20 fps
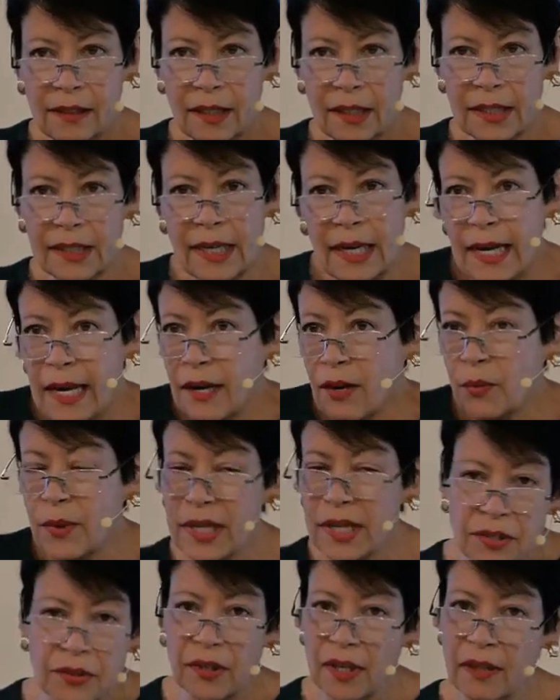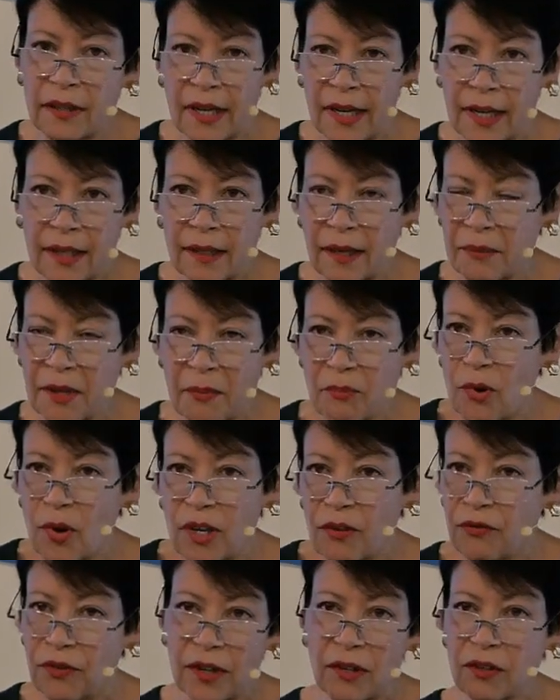Today, are we doing that? I'm not
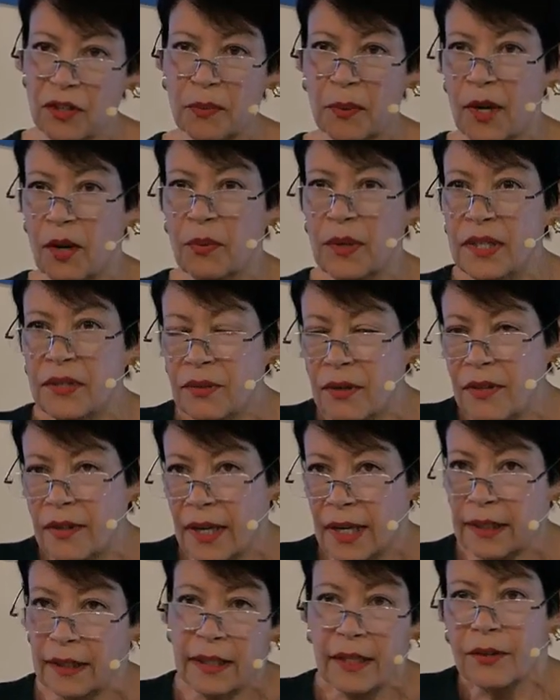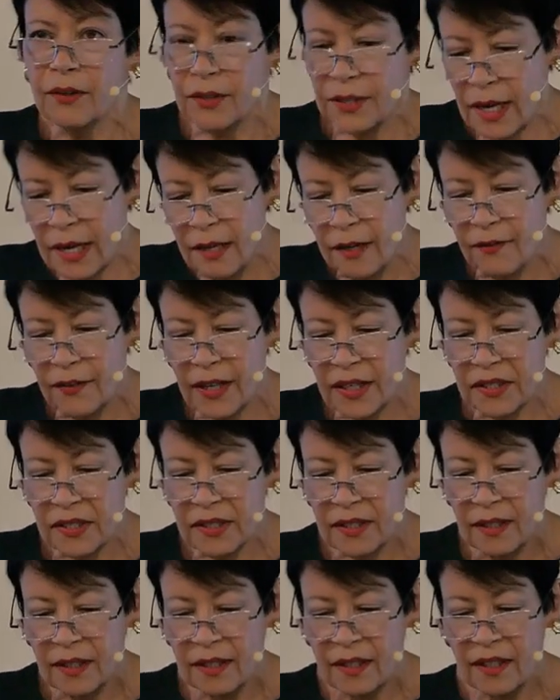pointing fingers, but are we doing that? Leaders, any of
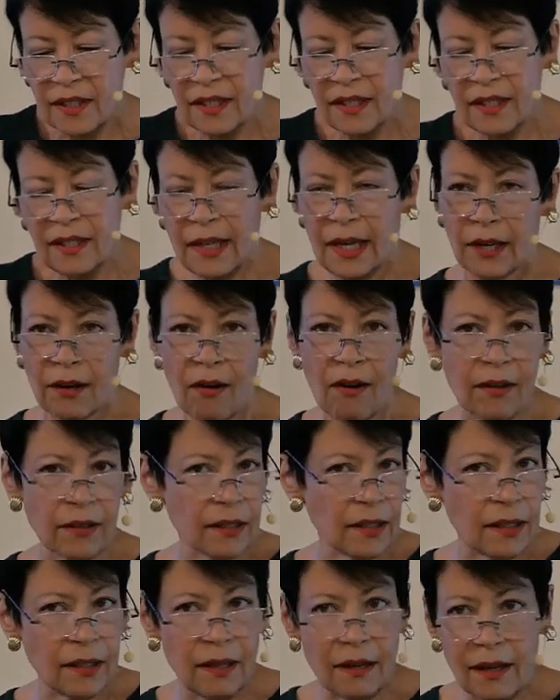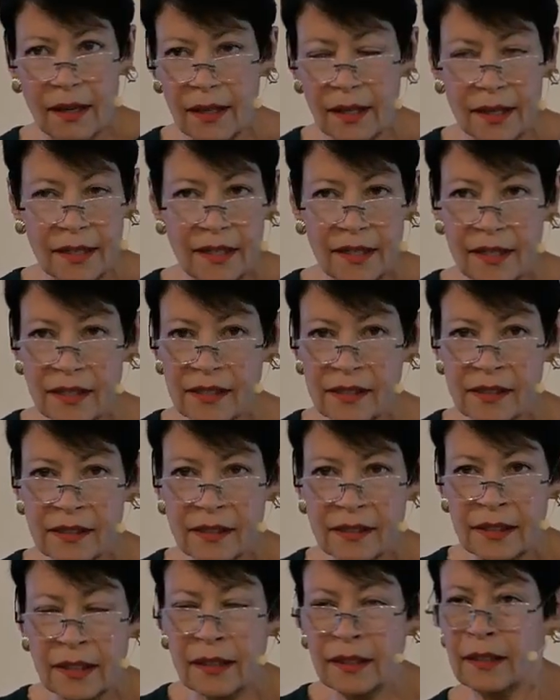us, and calling it God.
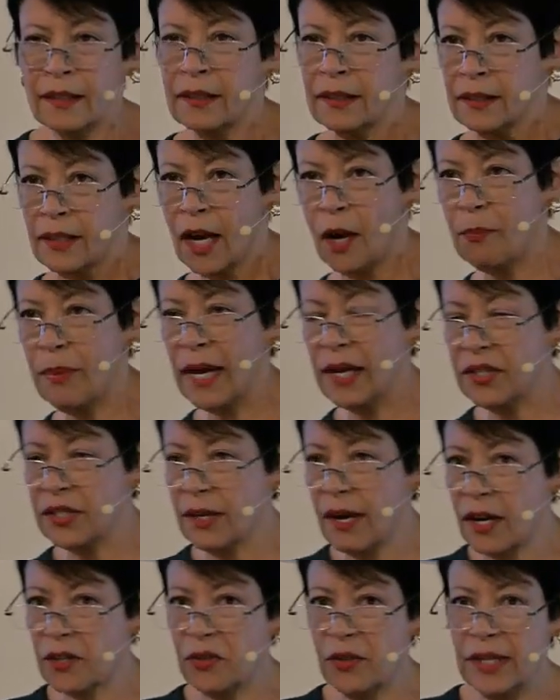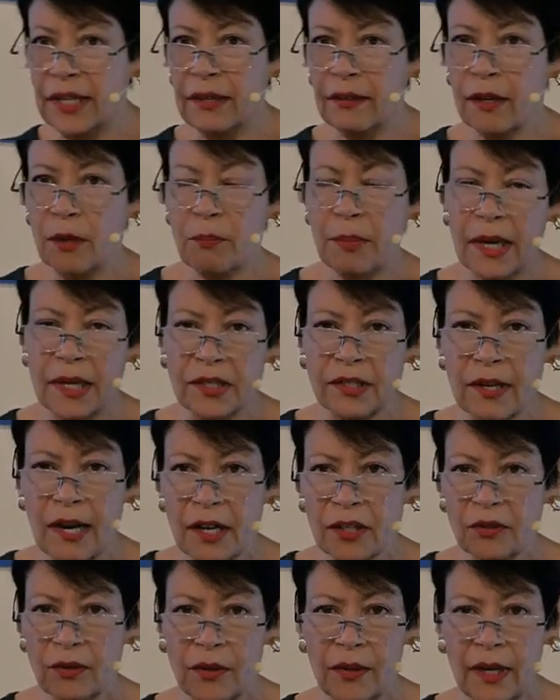A pet doctrine here, a pet
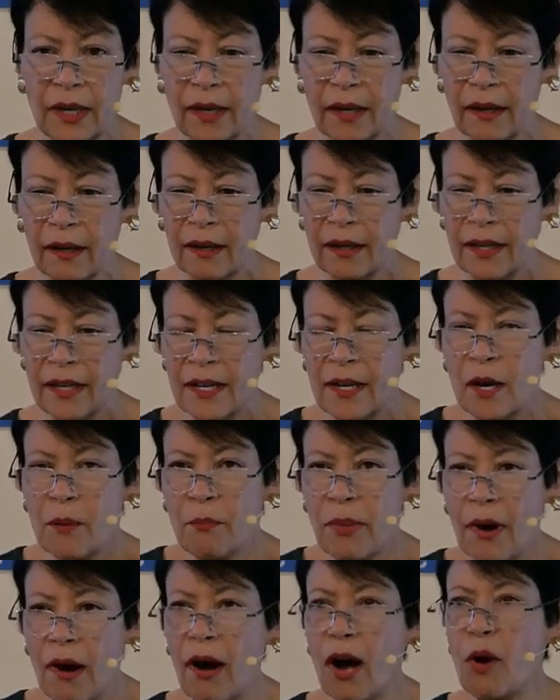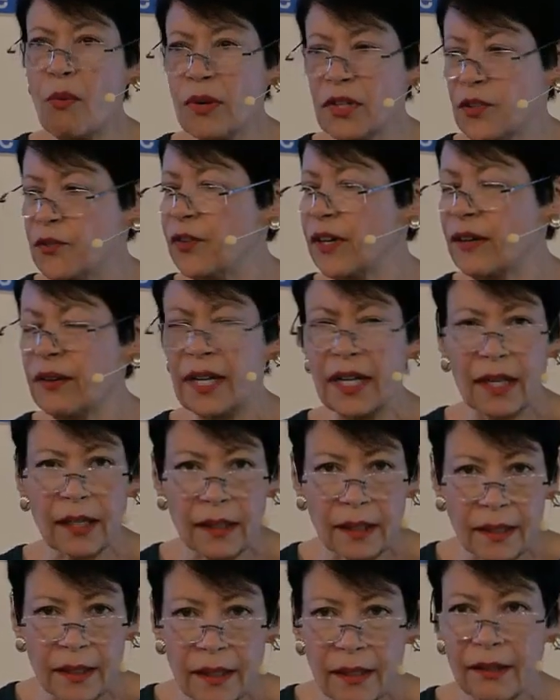doctrine there. Paul was very
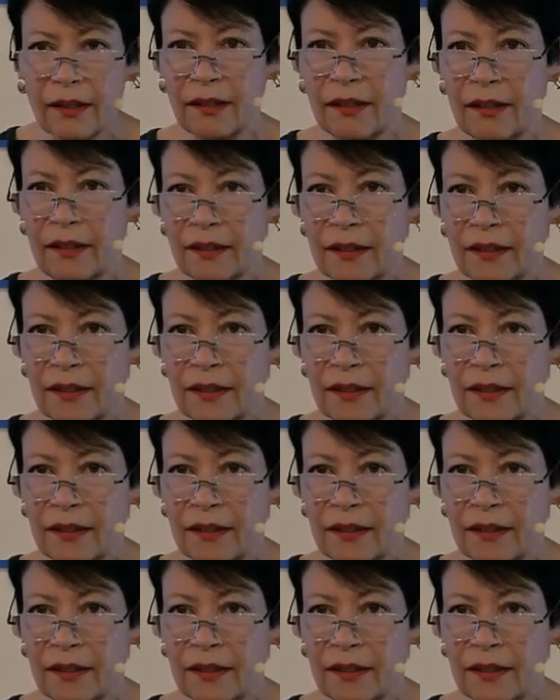clear.